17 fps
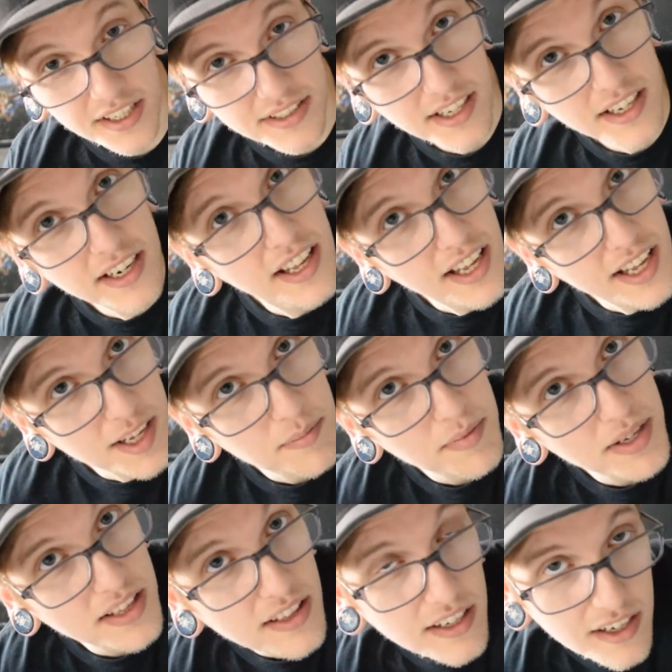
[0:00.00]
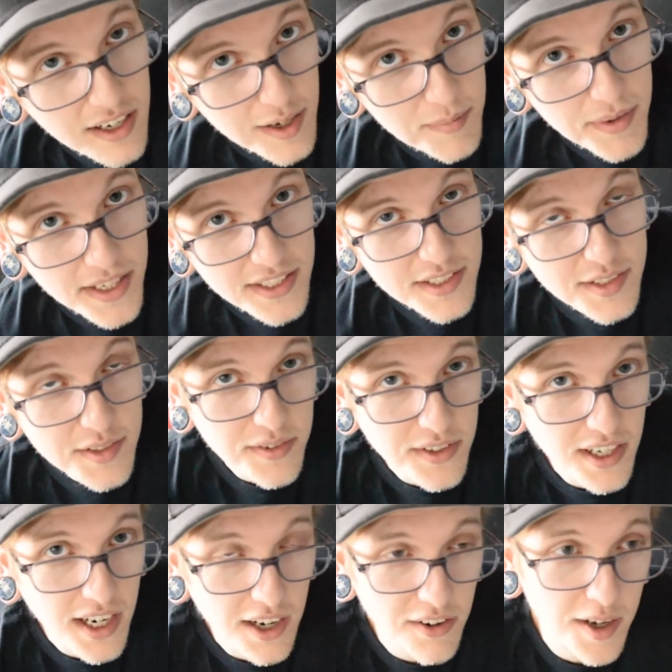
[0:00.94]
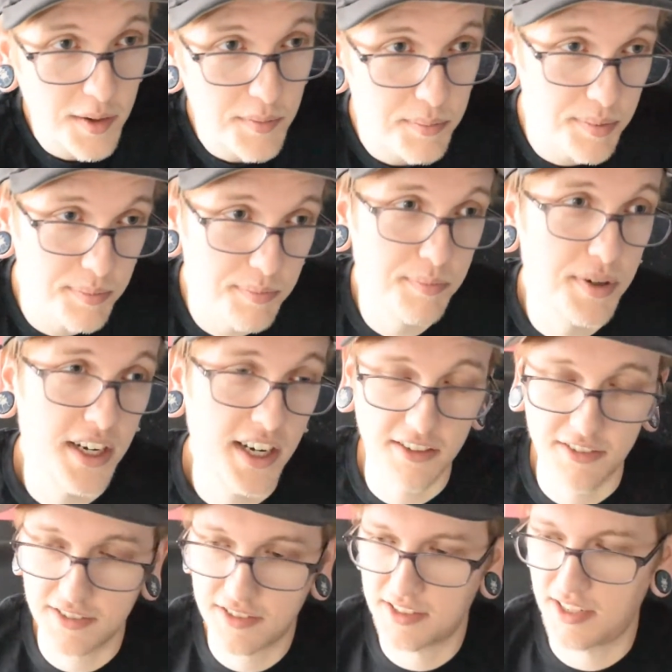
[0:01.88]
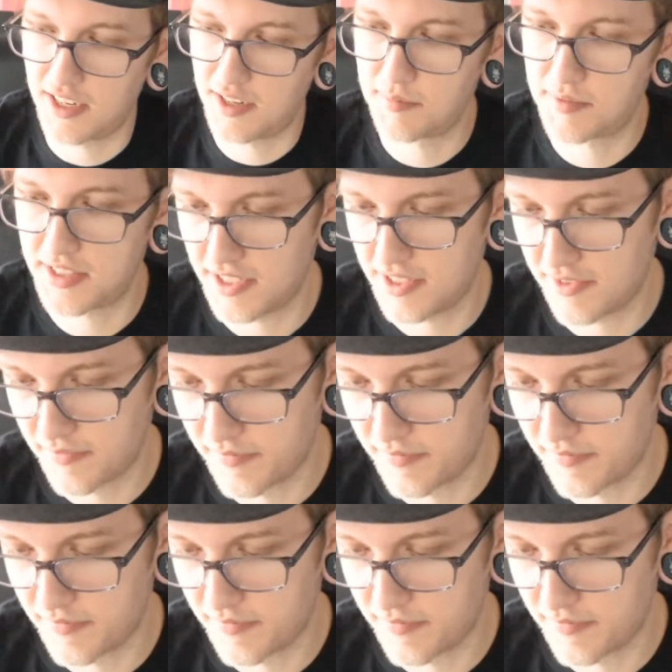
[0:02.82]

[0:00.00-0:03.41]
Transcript: gonna hate me in the comments for how I pronounce names now.